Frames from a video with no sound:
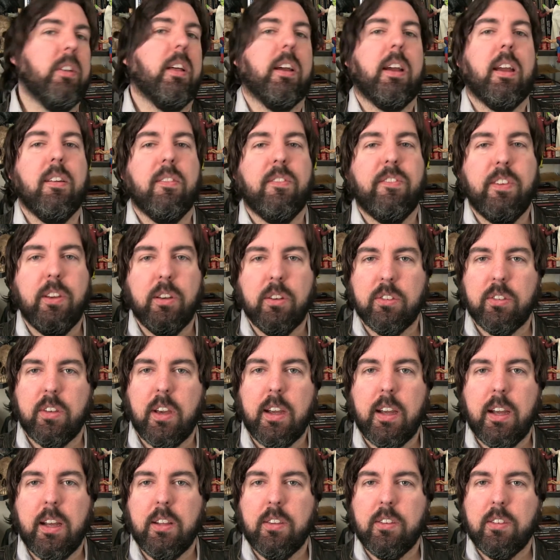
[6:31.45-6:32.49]
It feels like
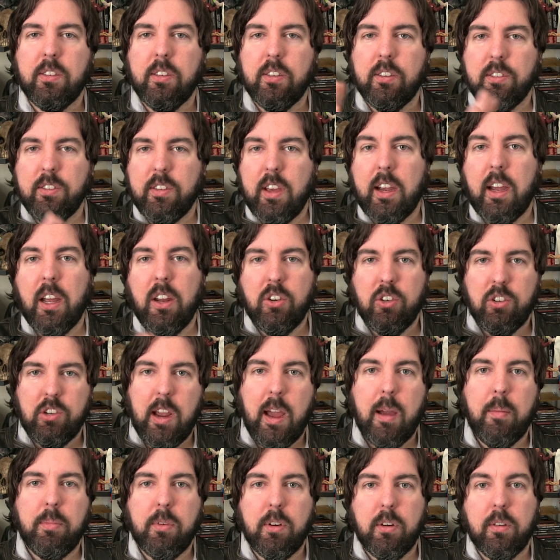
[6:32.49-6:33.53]
it's the second
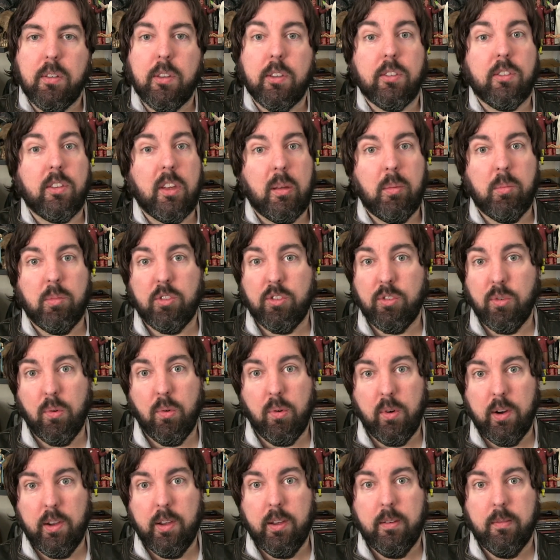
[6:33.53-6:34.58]
chapter of the same
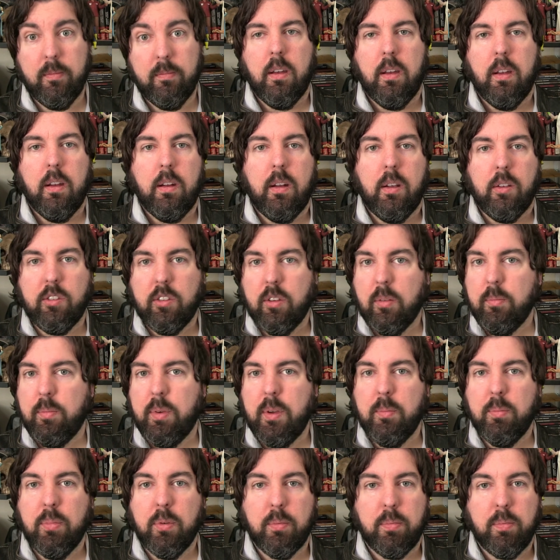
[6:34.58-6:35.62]
story. Now, some
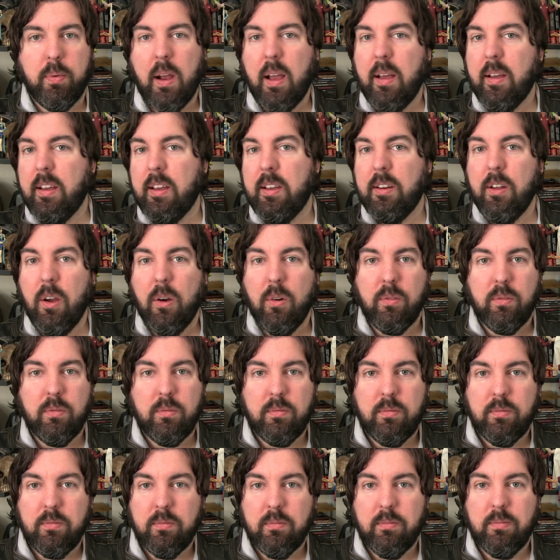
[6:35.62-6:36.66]
people probably don't
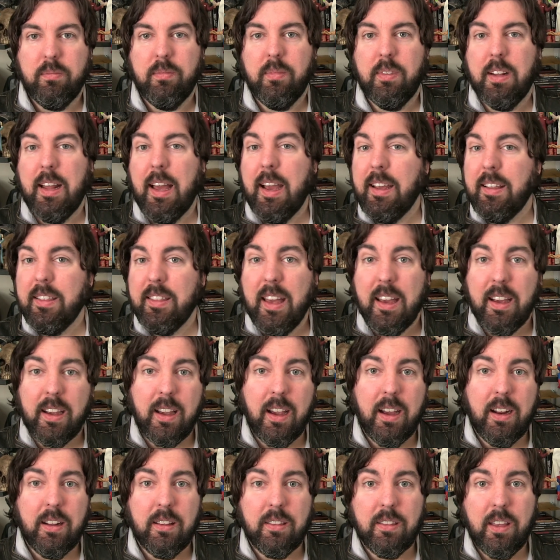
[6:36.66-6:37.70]
like that
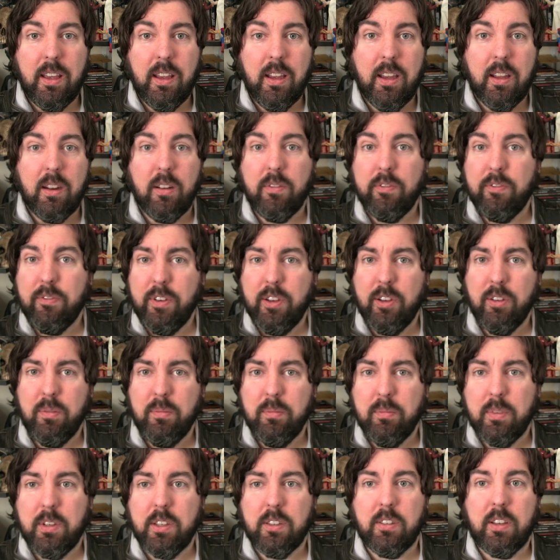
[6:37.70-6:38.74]
kind of thing in a
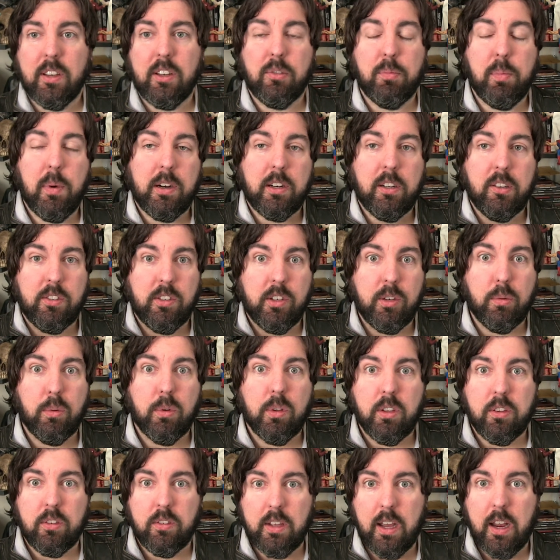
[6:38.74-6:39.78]
film because they expect a sequel
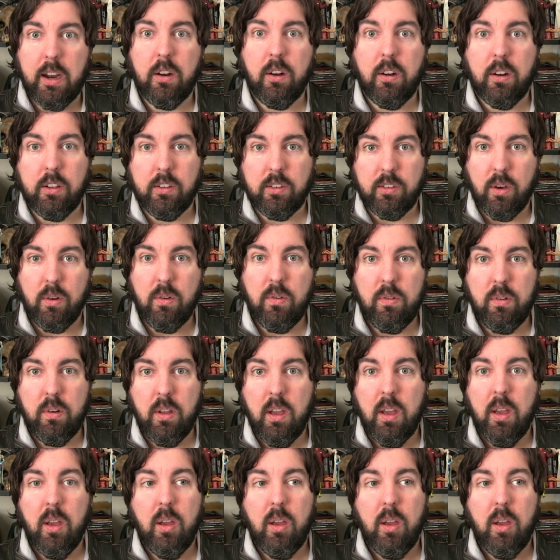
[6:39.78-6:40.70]
to stand on its own.